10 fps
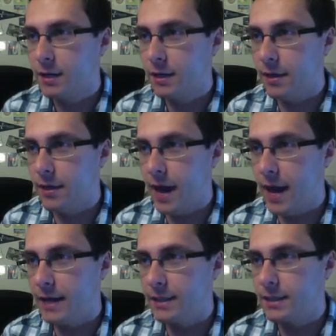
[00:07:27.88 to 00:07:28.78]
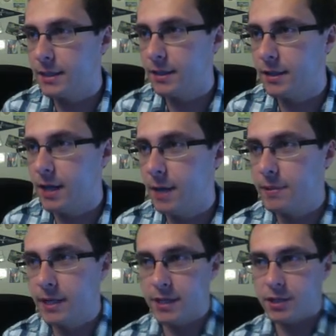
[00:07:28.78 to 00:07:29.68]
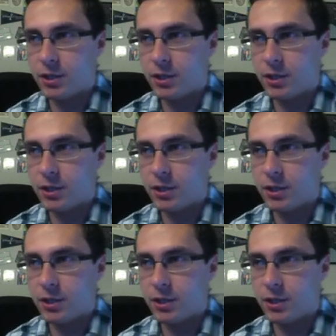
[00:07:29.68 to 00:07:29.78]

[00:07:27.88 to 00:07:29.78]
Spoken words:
that the updates